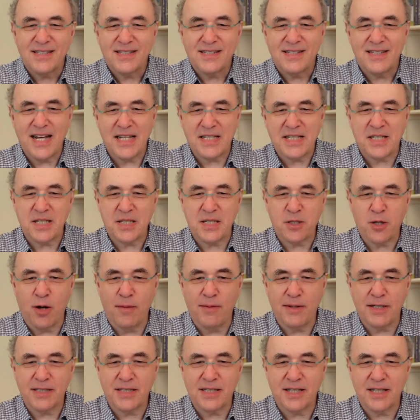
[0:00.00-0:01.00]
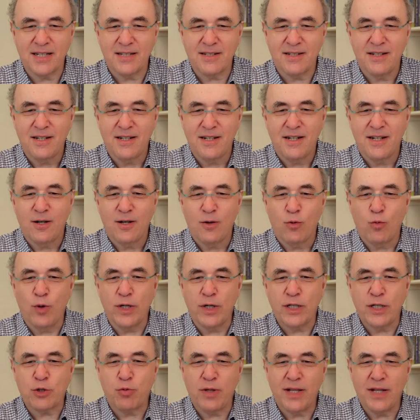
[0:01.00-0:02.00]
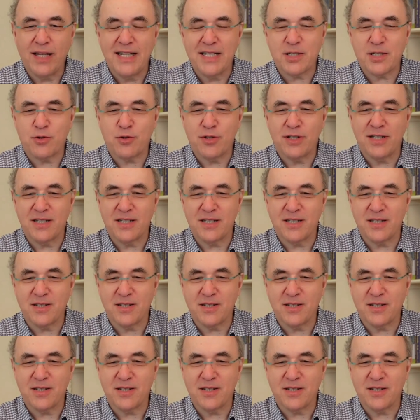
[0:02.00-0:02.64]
Das is commenting, which will history